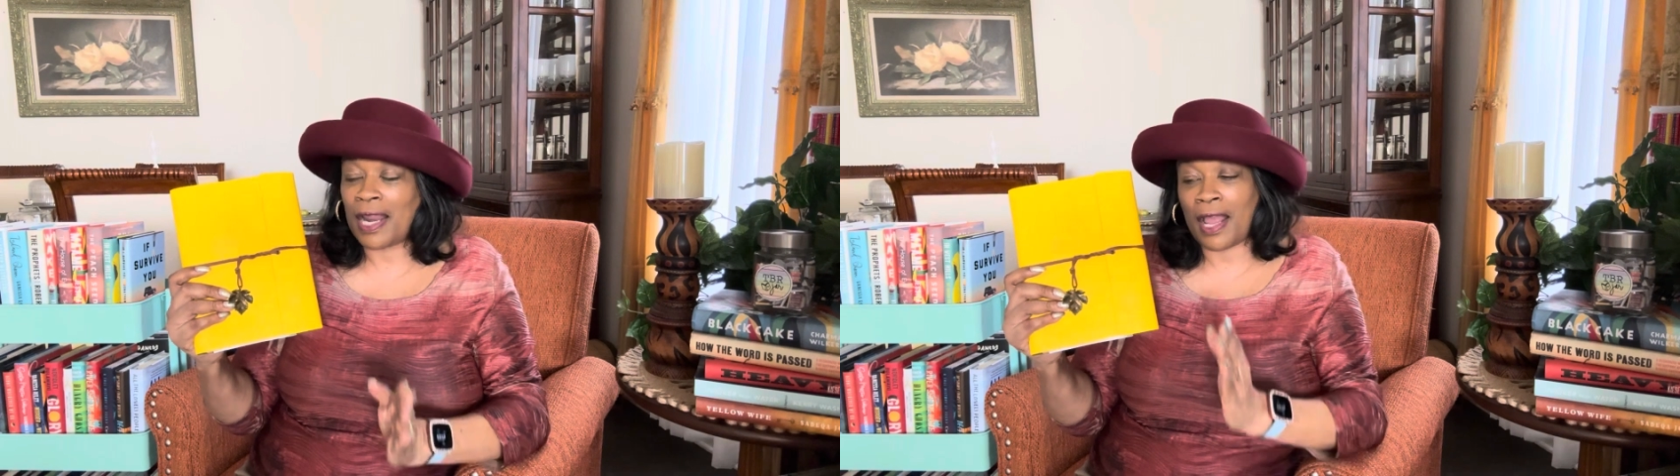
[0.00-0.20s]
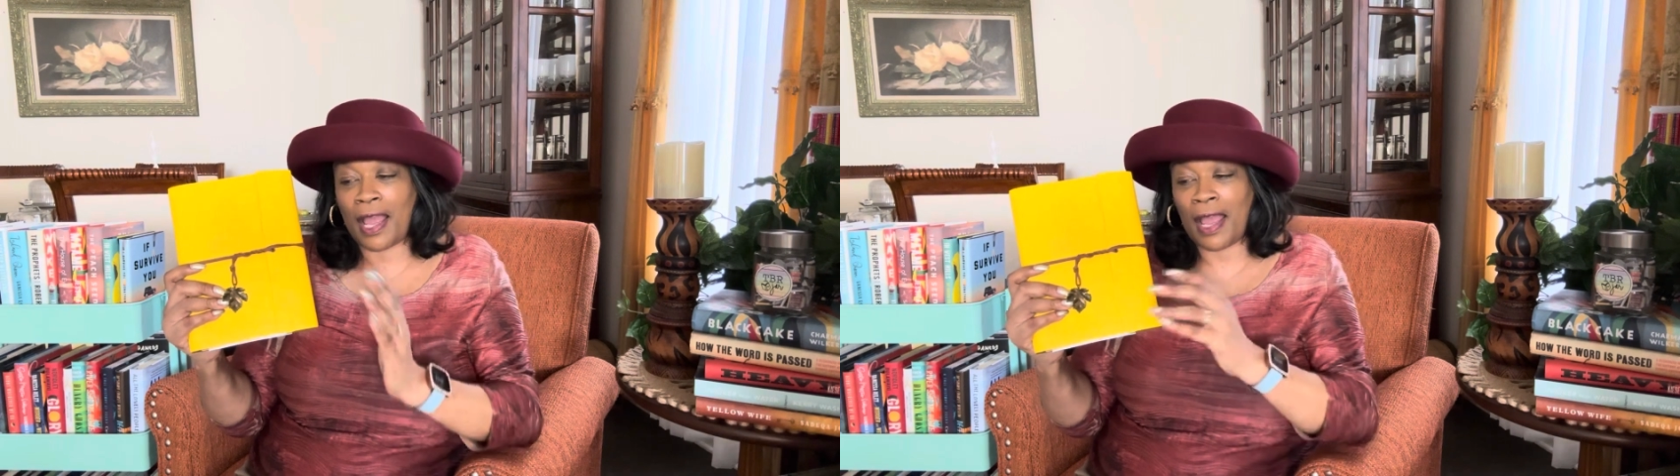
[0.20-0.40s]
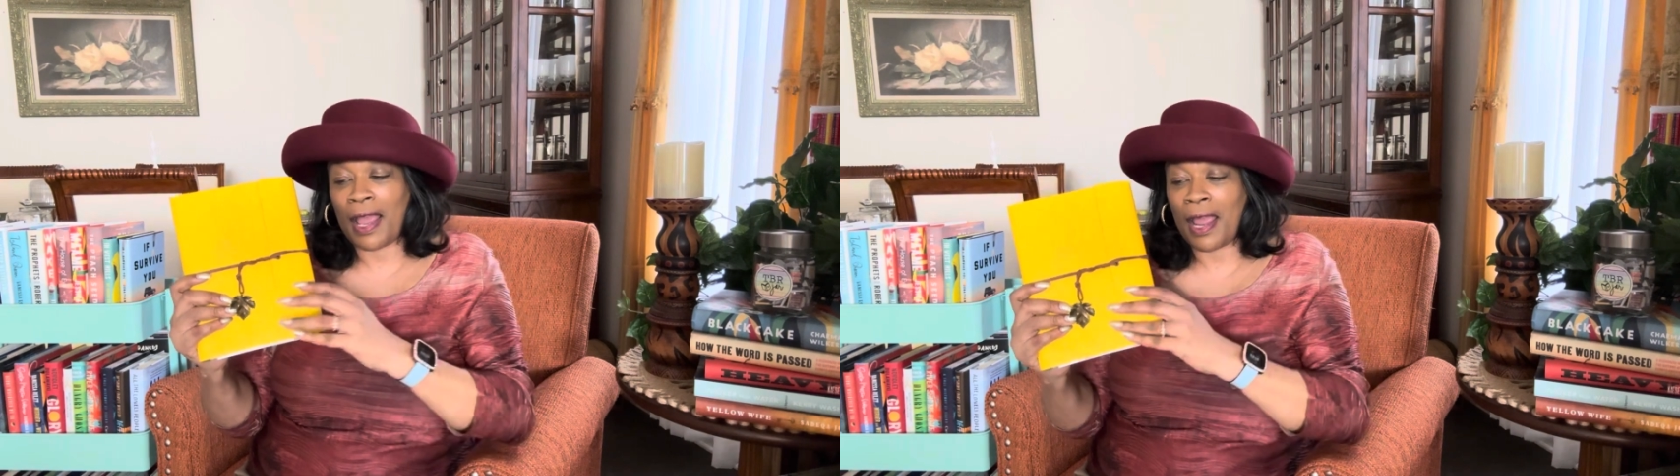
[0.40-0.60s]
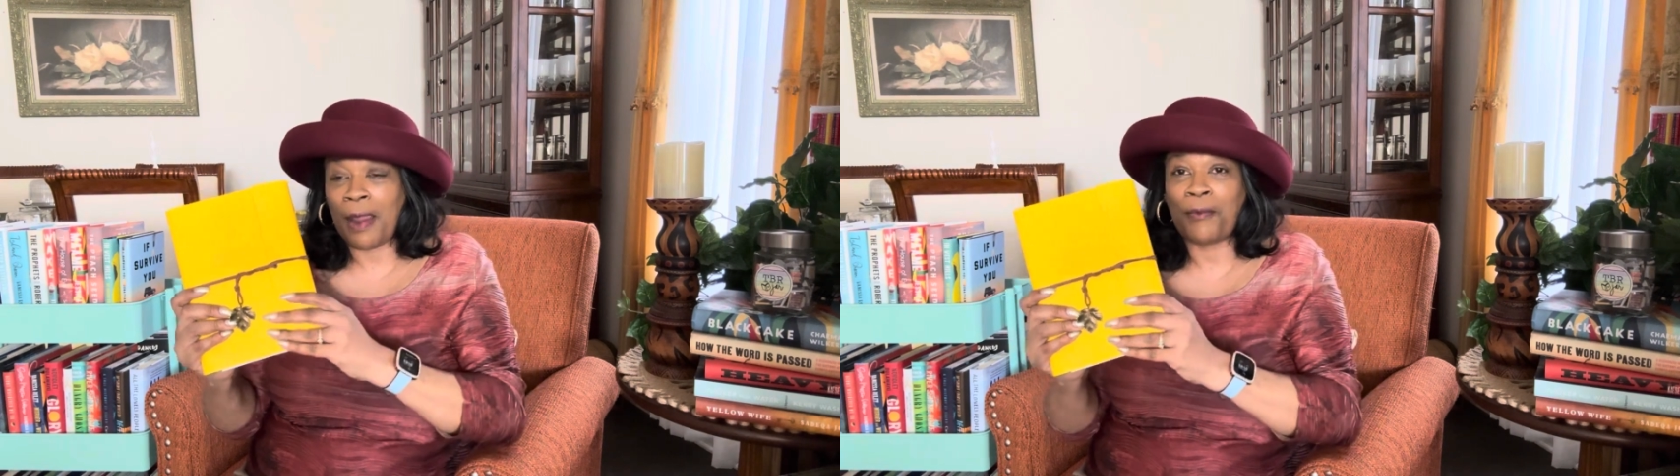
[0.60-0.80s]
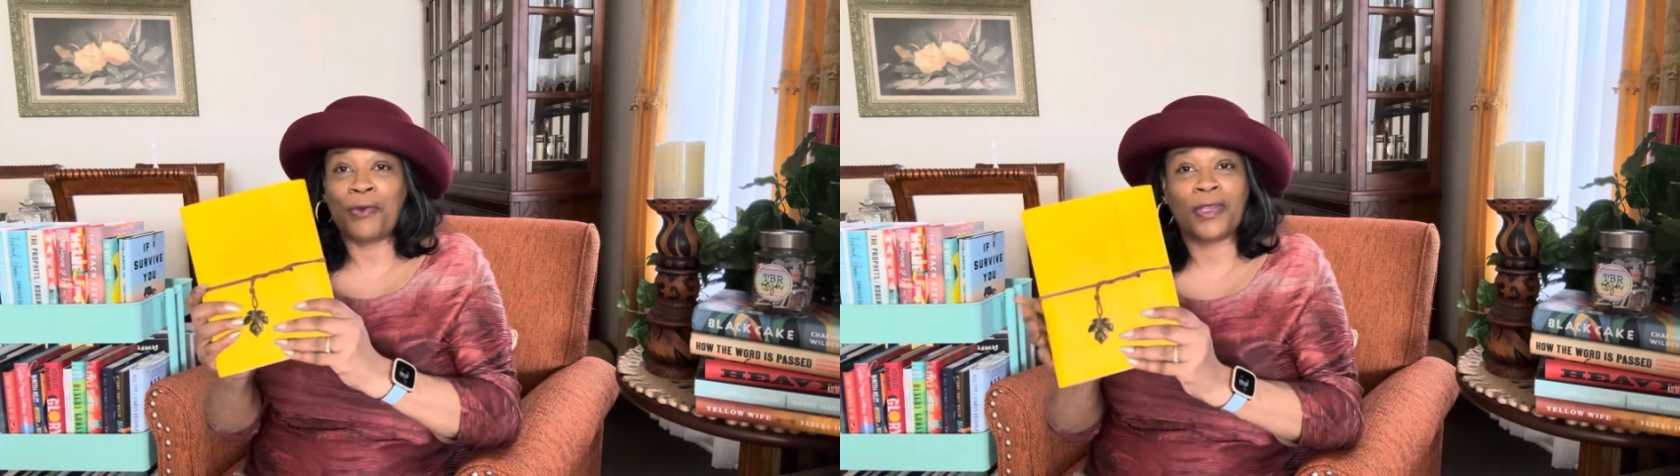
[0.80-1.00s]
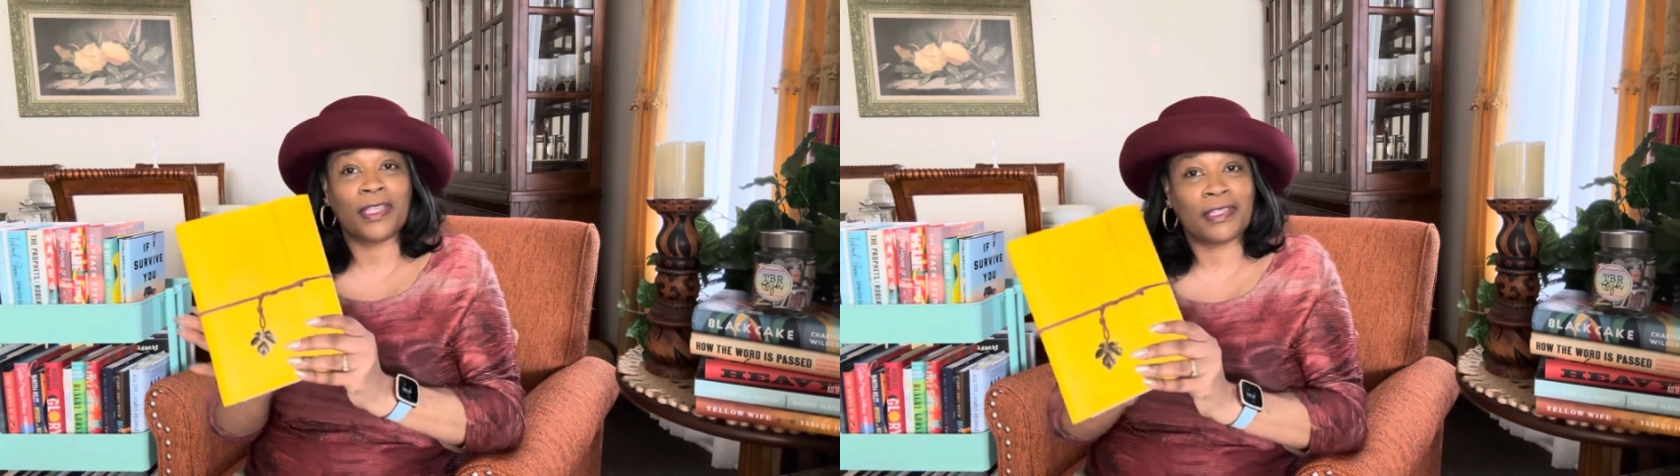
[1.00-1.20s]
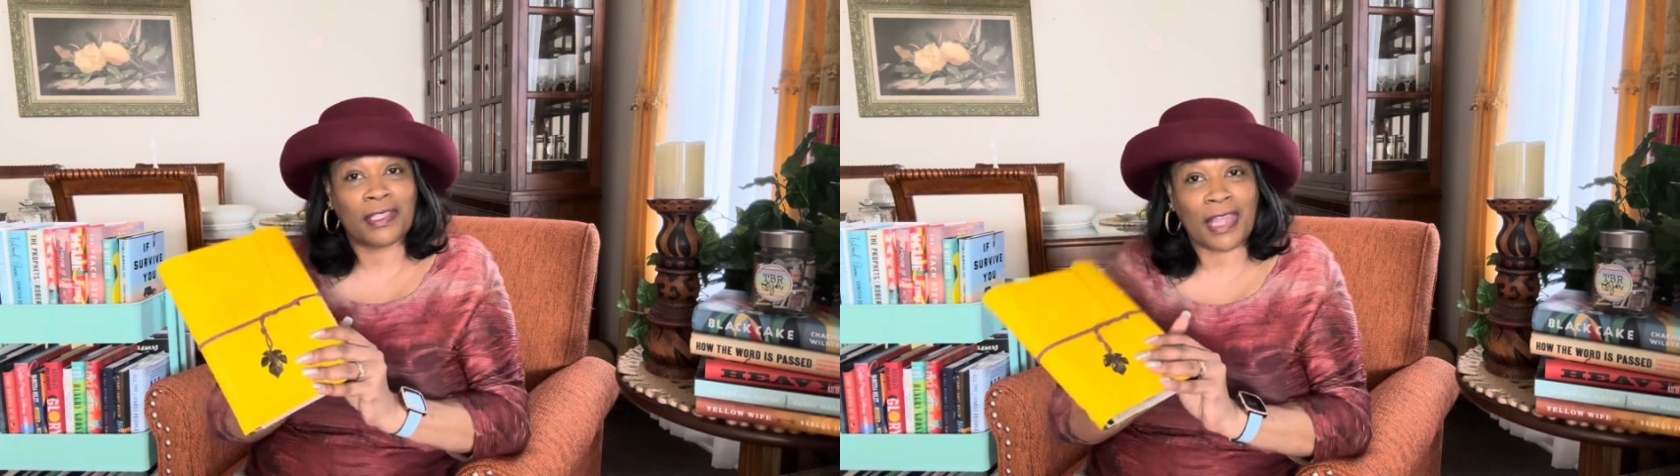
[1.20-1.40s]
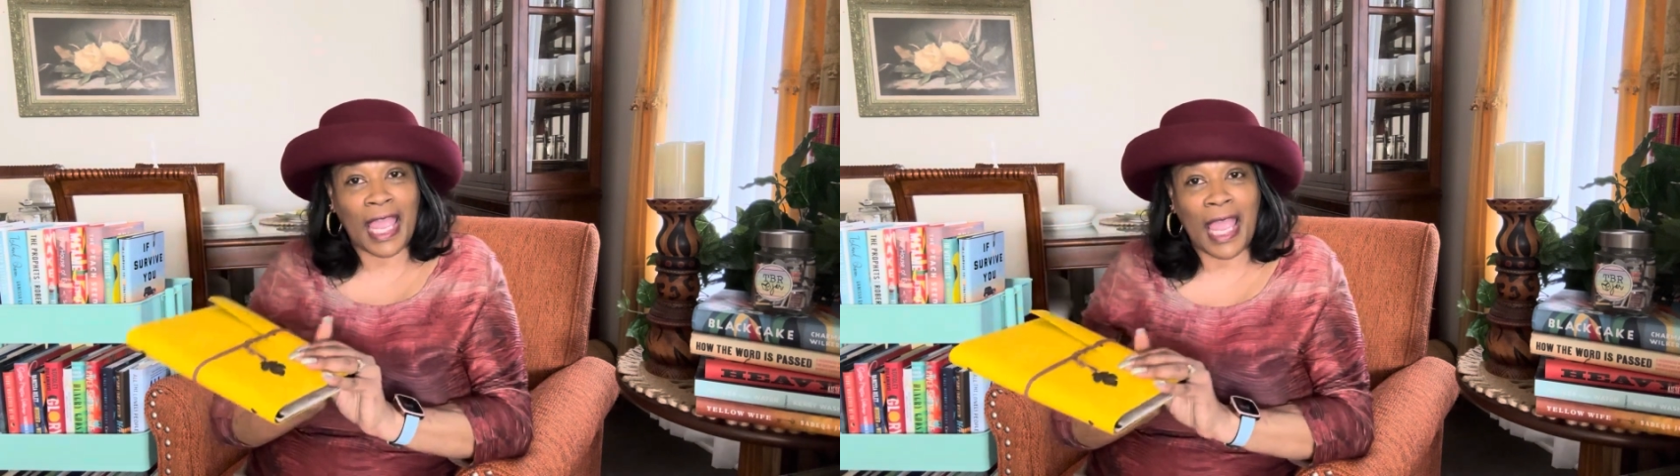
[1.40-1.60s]
I will get
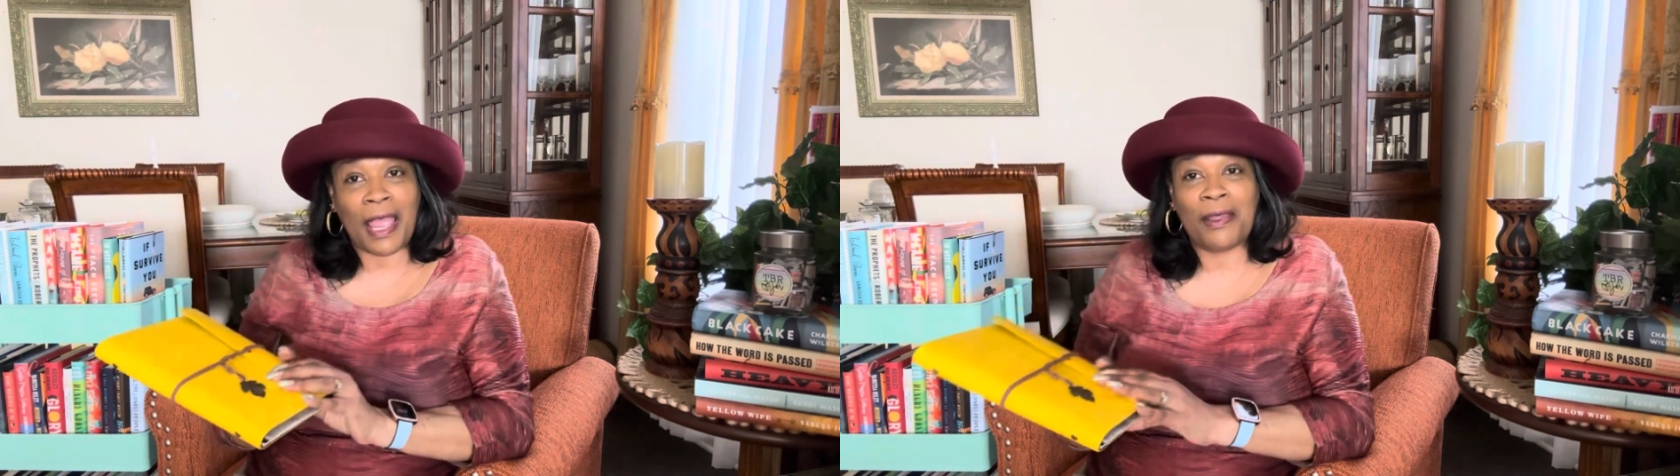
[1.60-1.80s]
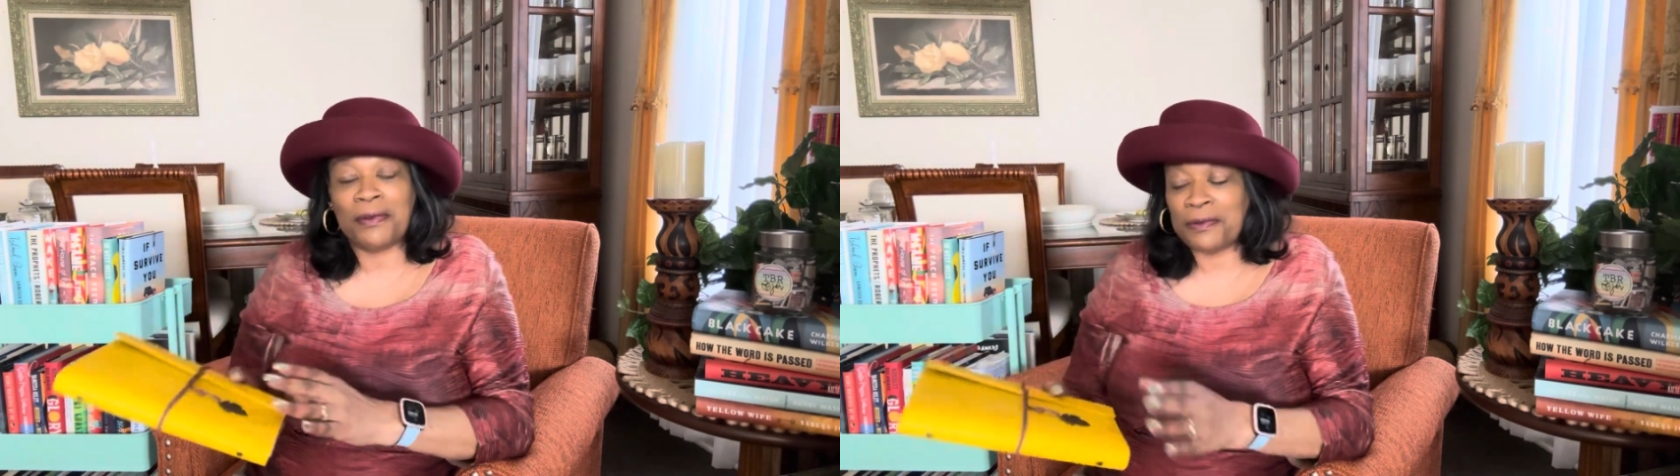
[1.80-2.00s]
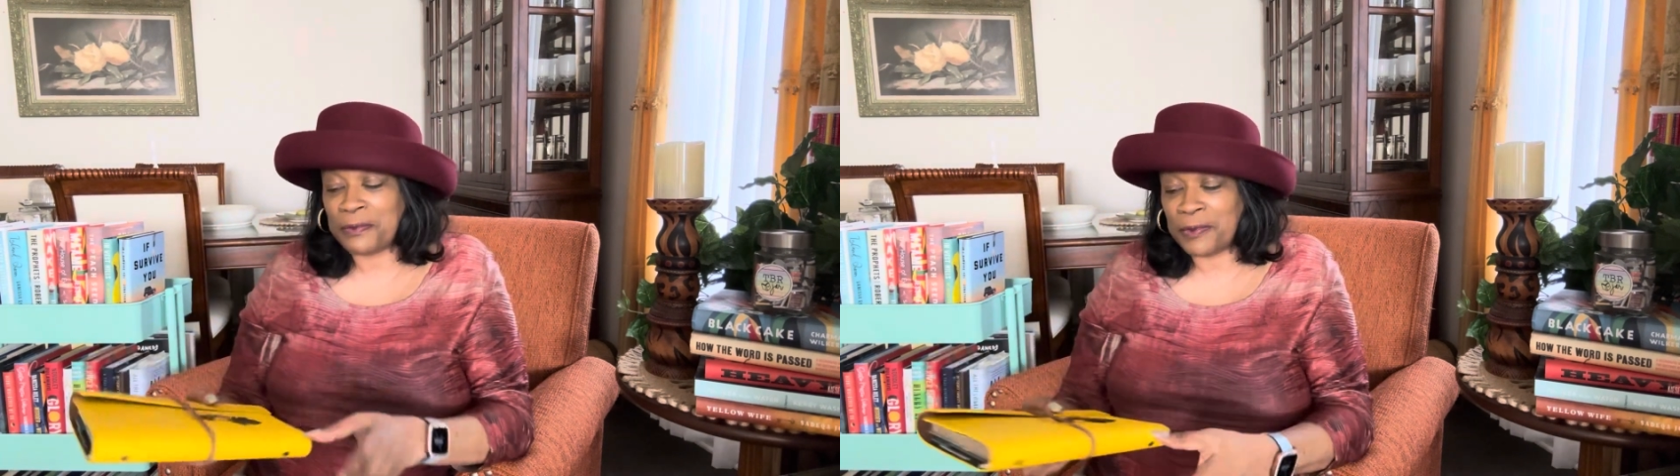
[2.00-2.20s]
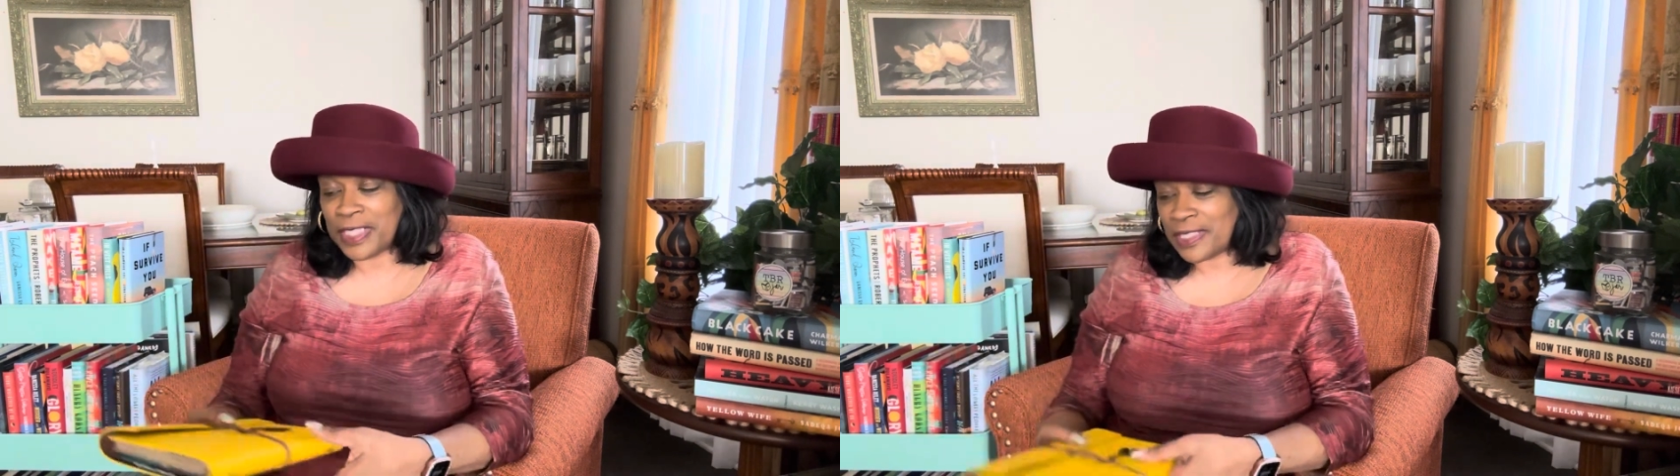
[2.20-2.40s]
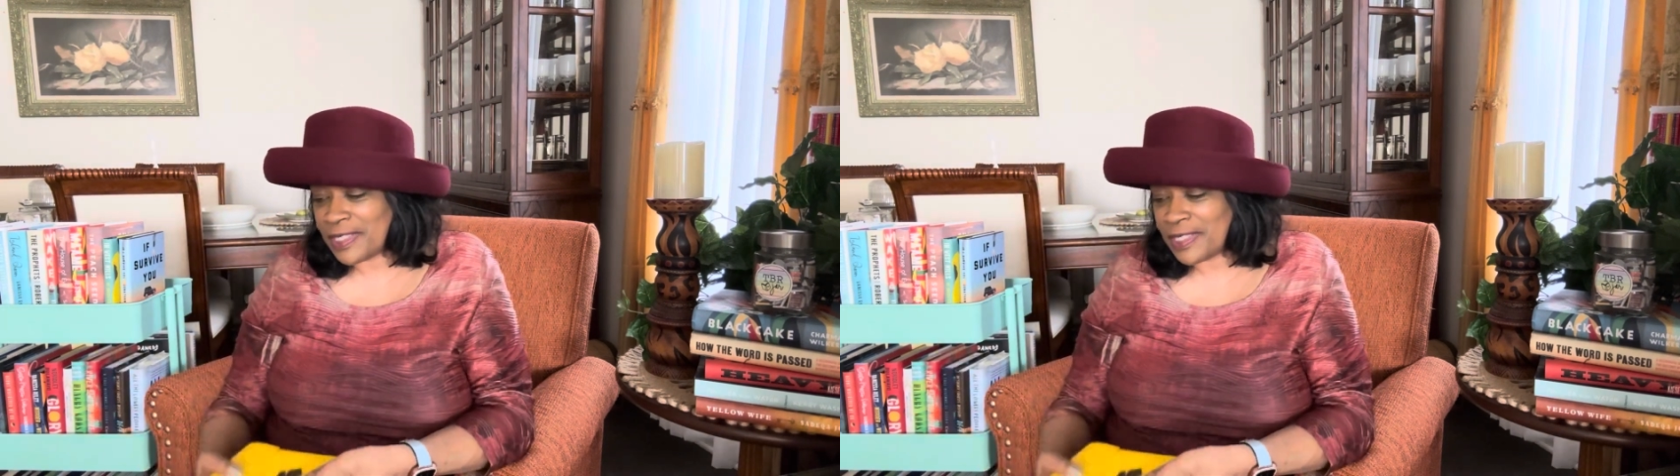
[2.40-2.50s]
to that when it's